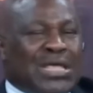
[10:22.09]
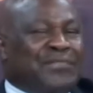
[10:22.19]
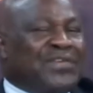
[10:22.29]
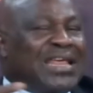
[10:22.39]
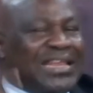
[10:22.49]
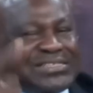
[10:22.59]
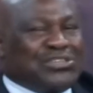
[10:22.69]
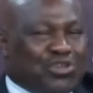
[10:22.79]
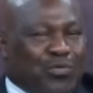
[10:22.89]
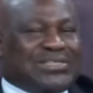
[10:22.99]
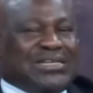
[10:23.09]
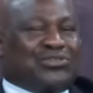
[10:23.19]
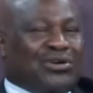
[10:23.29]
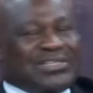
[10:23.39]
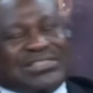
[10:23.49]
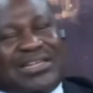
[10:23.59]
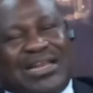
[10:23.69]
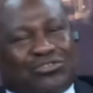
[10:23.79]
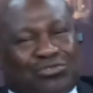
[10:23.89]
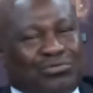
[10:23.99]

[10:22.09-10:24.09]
if you listen to what he talk. This is not true.